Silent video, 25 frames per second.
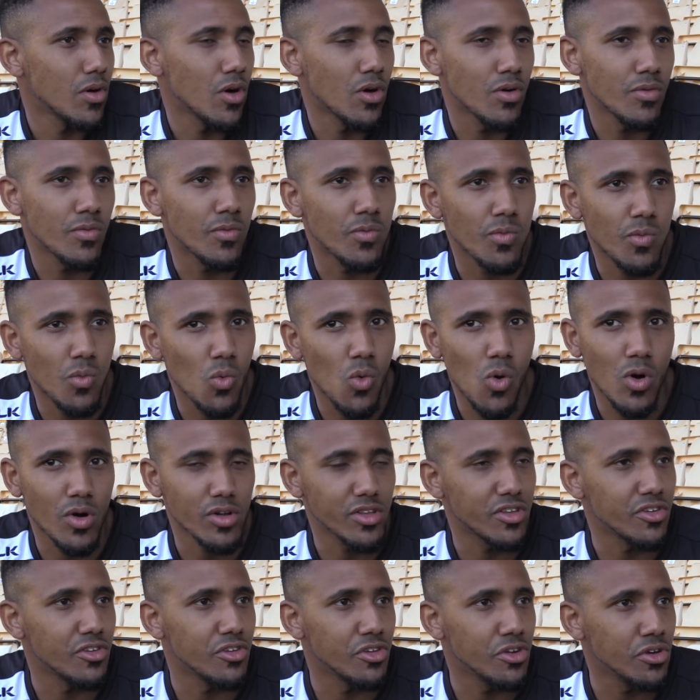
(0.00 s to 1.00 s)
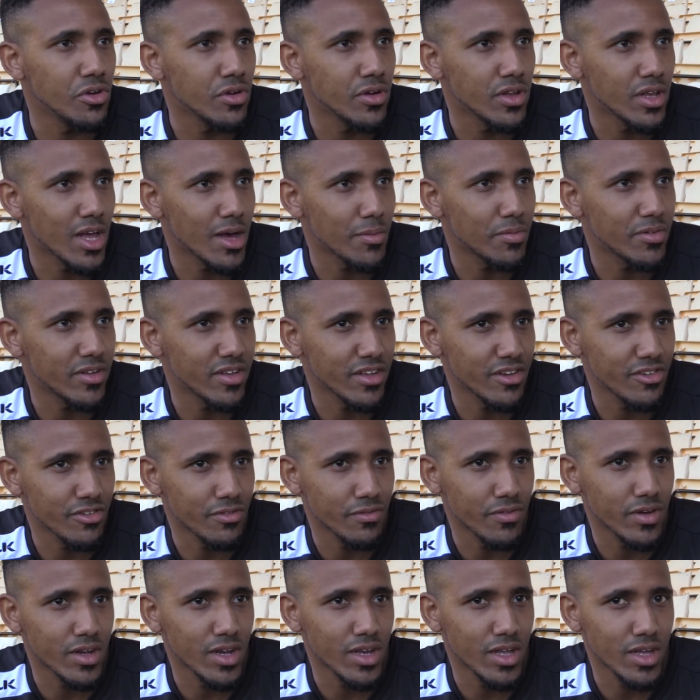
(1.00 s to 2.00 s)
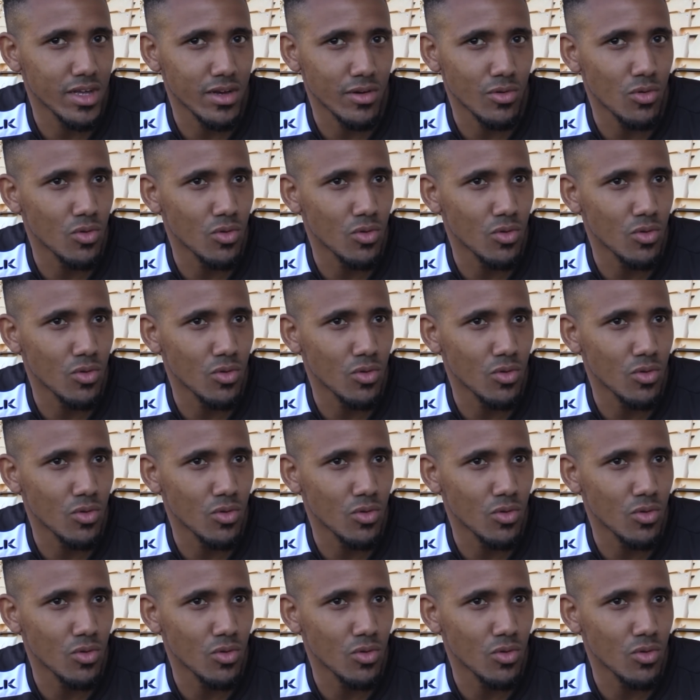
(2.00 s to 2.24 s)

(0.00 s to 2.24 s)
of what to do in that position, really.